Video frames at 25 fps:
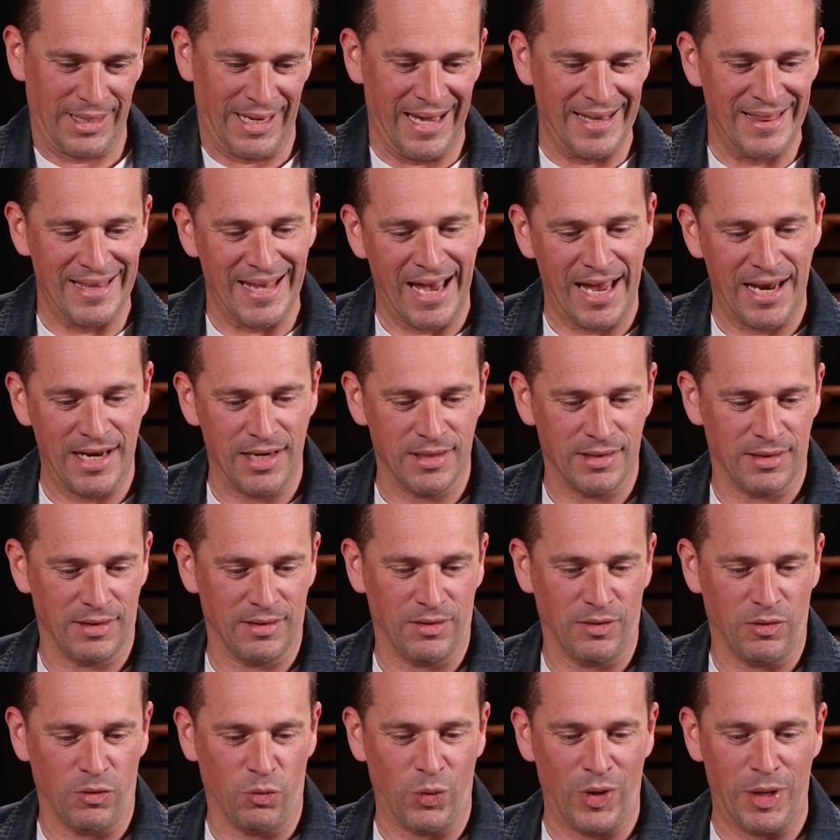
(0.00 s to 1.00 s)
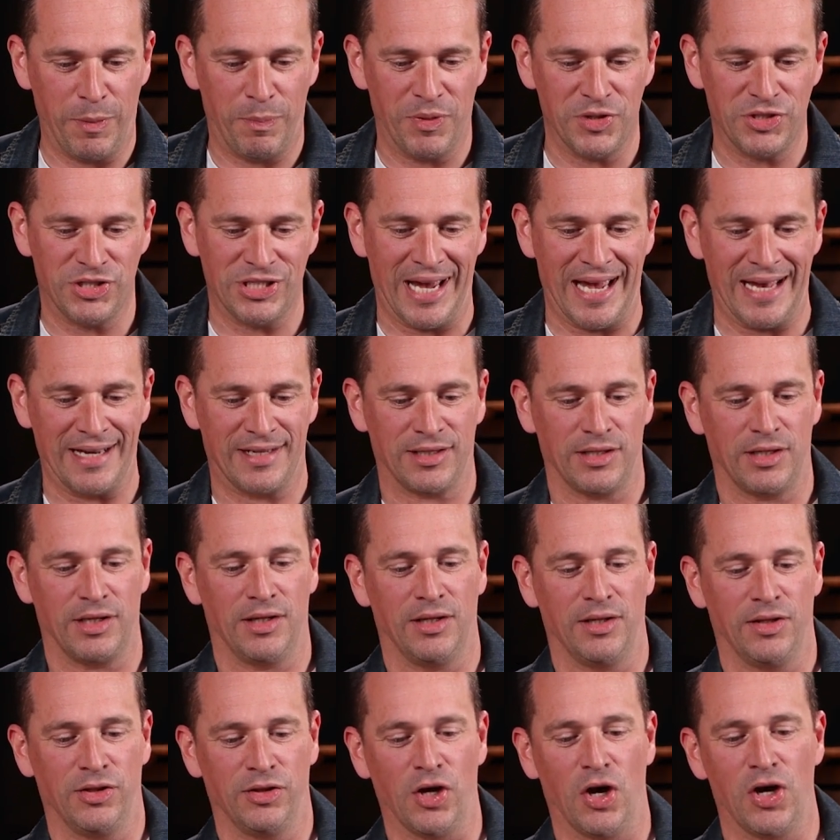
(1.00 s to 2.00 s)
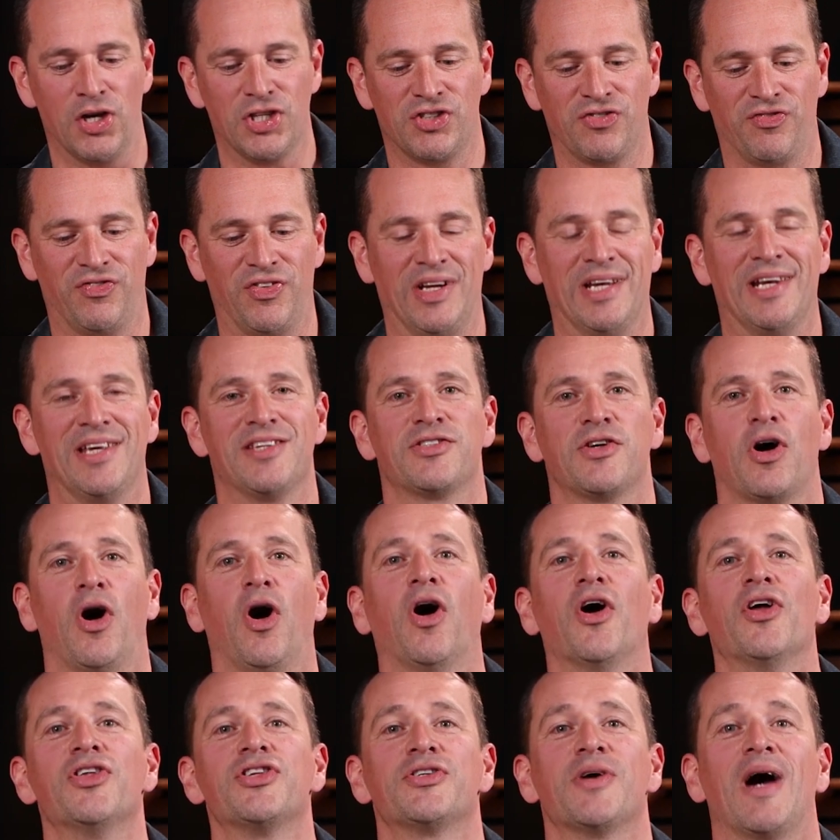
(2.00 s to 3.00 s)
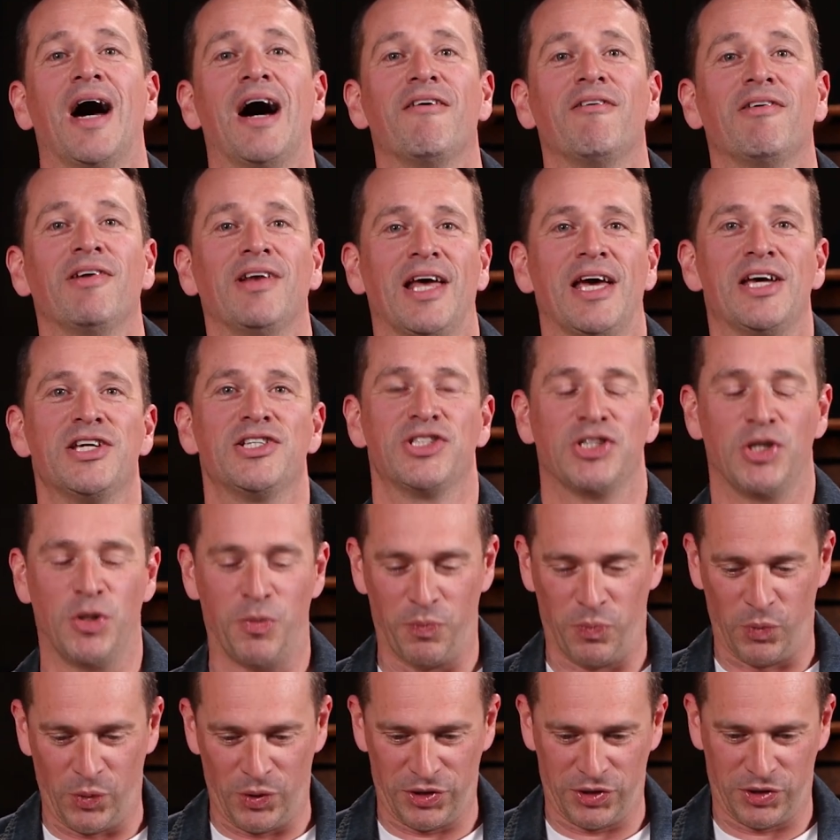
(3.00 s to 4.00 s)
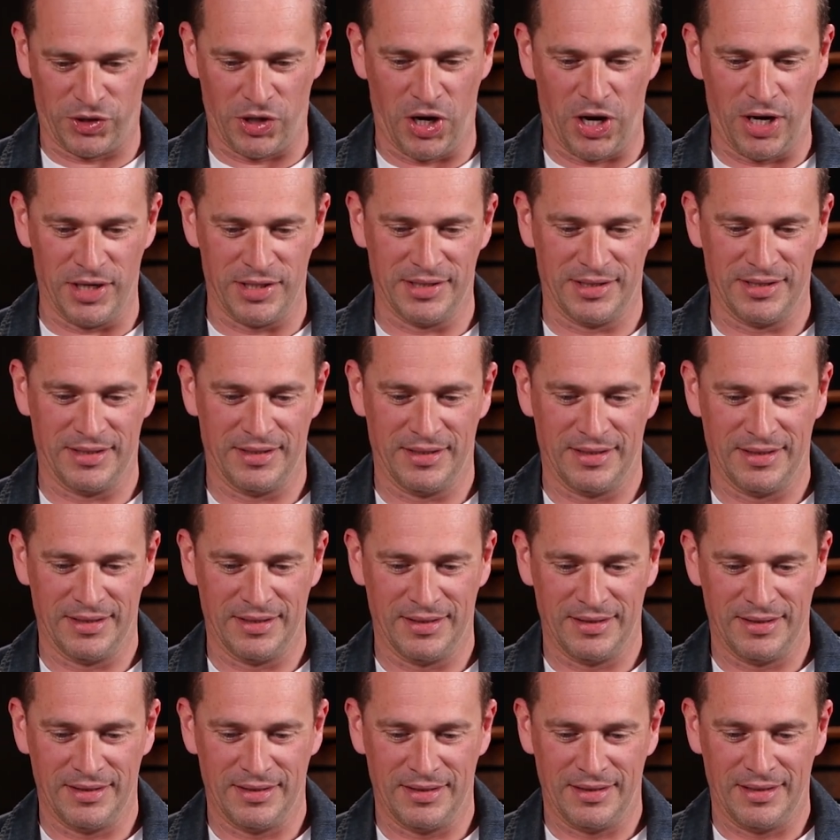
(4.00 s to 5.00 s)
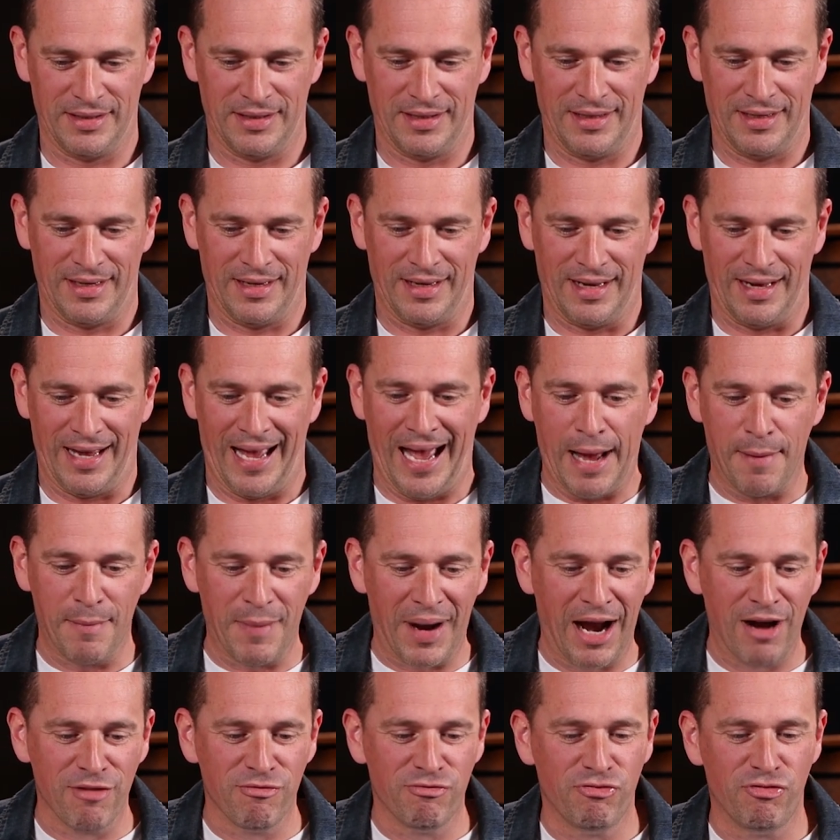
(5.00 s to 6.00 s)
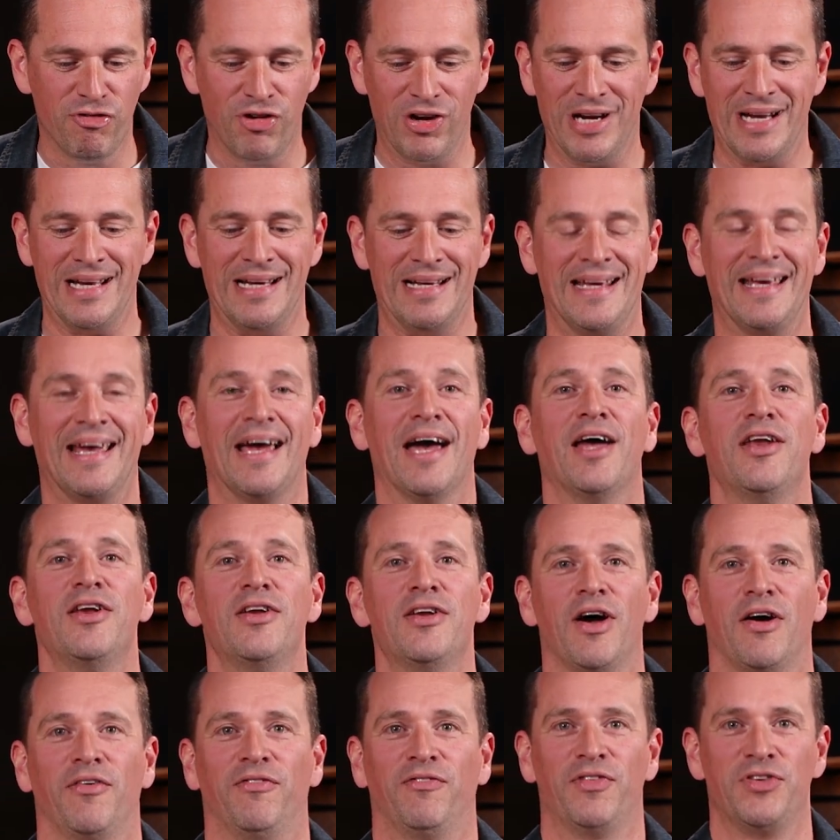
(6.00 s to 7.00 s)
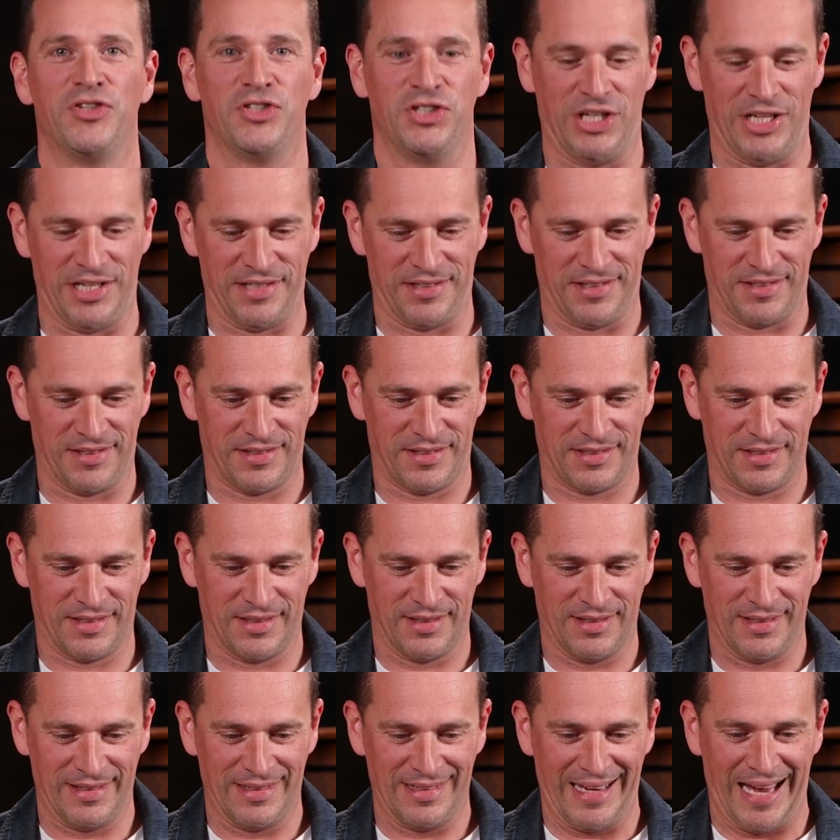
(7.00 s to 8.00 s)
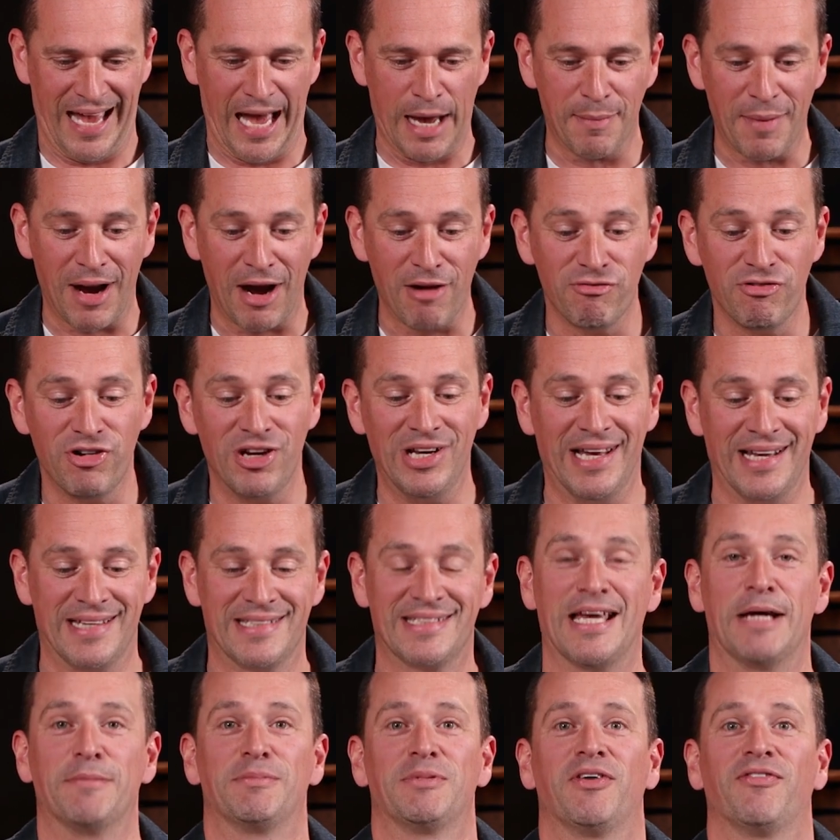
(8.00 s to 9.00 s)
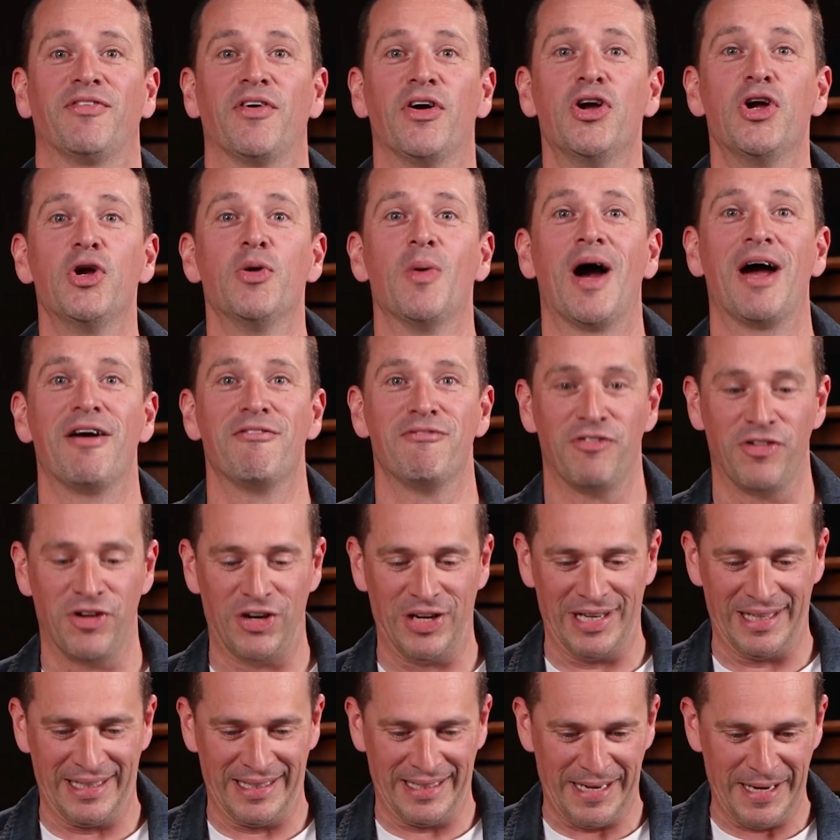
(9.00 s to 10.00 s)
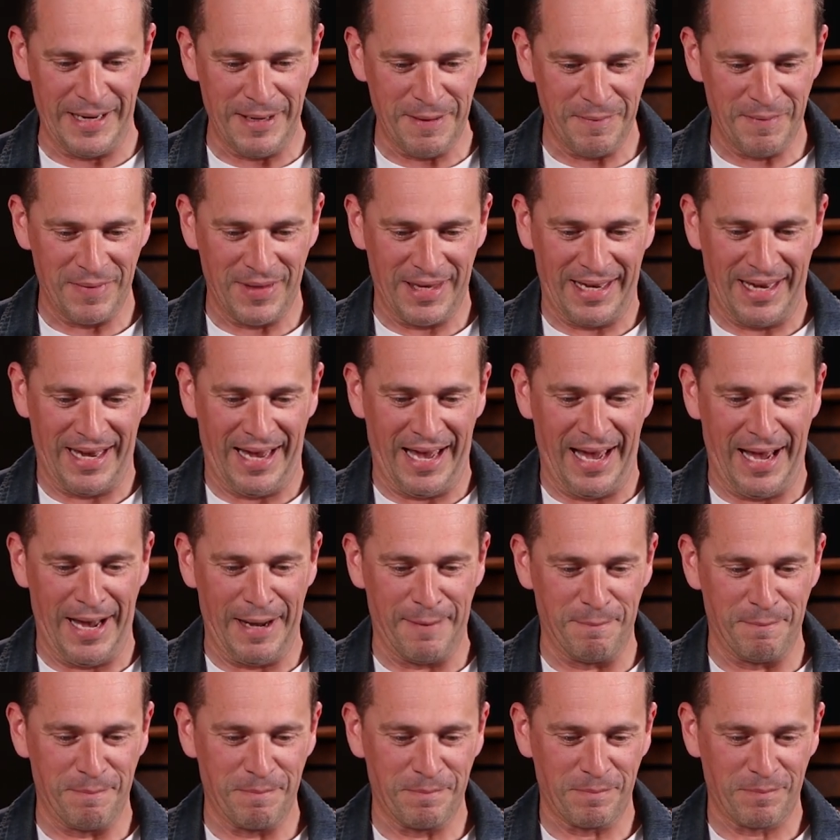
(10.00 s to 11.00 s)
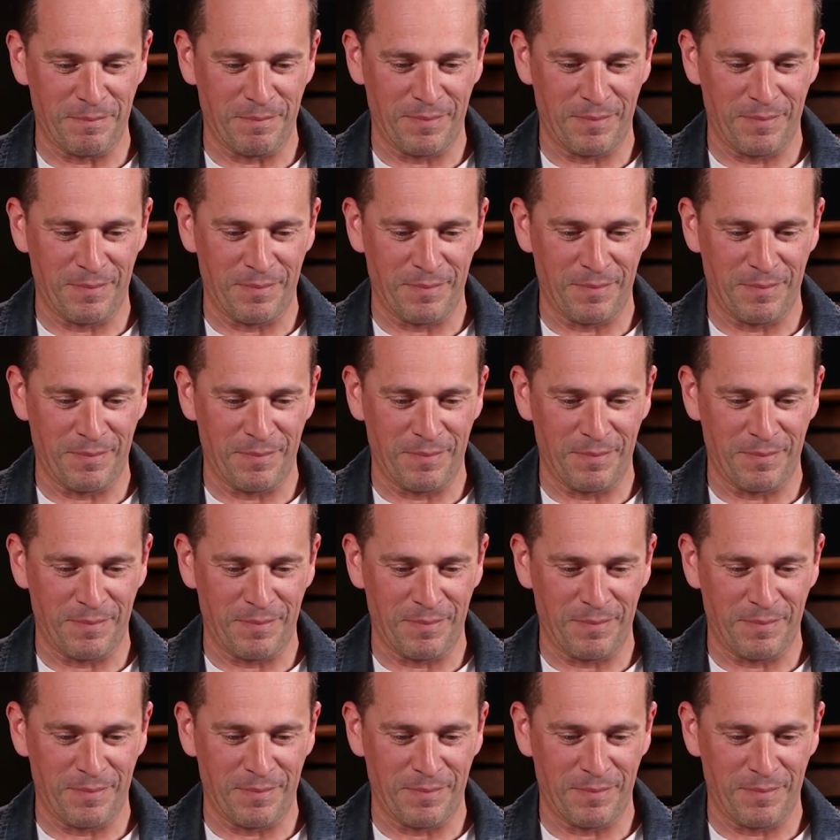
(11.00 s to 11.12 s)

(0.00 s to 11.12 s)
And then we project those feelings onto our relationship with God. Am I really enough for Jesus? Am I really accepted for who I really am?